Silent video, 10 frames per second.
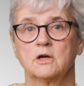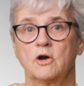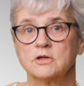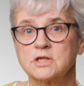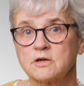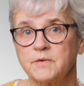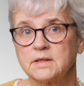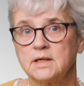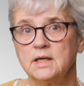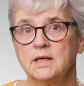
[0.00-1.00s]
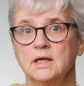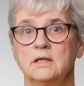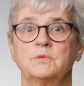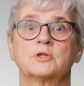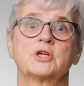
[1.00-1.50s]
Consequently,
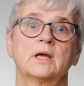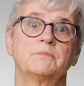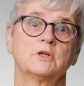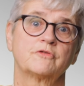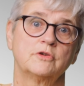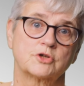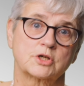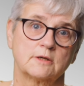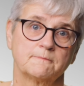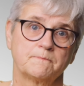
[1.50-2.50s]
it will shape the future.